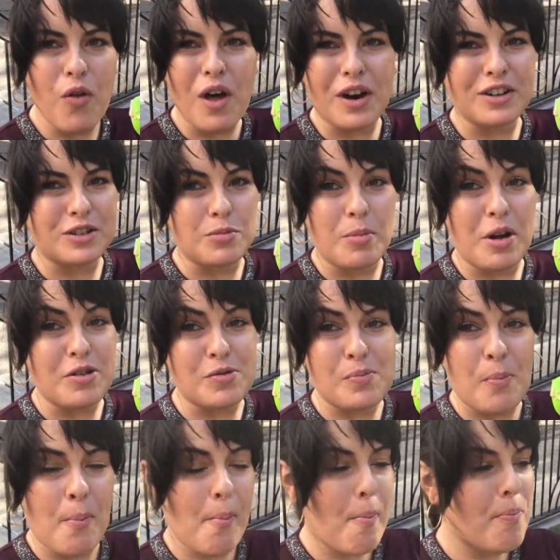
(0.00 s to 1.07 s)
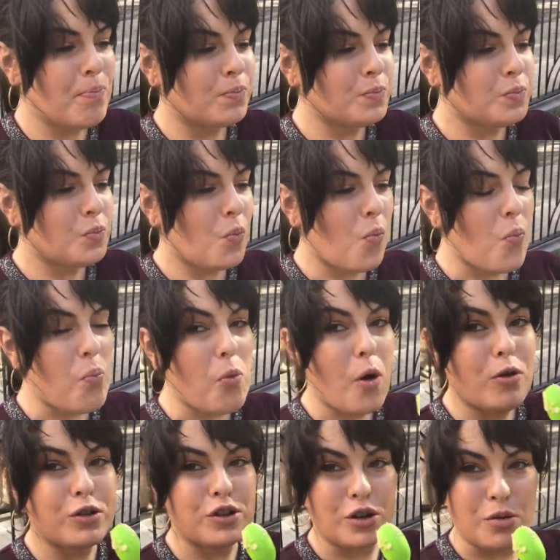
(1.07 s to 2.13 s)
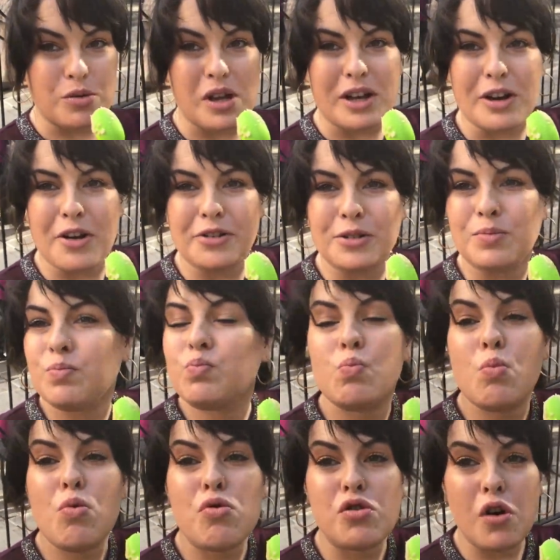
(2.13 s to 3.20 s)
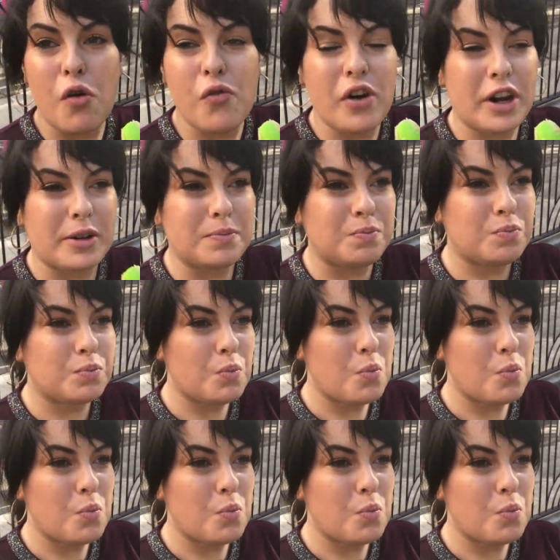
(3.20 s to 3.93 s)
That was amazing. So sickening, so filling,